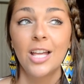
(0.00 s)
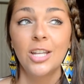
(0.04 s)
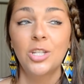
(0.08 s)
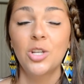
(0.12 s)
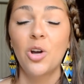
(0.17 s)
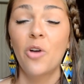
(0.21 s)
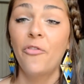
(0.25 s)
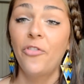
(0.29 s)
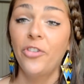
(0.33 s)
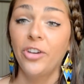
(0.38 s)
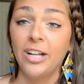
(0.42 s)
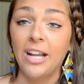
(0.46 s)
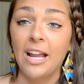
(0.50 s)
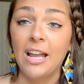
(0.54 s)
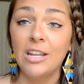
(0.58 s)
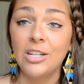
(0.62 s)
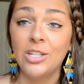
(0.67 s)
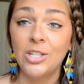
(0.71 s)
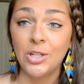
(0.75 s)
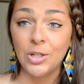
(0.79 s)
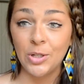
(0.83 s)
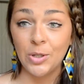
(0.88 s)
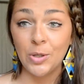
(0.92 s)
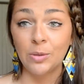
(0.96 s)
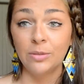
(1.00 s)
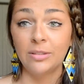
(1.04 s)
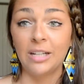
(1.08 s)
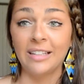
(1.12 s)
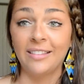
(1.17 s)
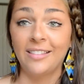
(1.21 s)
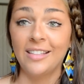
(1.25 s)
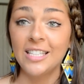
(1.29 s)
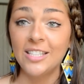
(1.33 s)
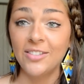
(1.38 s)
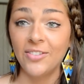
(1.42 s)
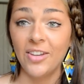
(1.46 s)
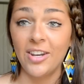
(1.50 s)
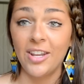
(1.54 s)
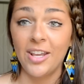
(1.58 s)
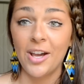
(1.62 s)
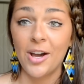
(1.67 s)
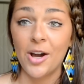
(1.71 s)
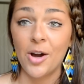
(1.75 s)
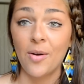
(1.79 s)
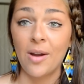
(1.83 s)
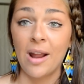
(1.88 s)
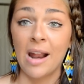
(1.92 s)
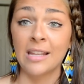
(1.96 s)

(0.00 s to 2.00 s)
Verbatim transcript: Don't forget to like this video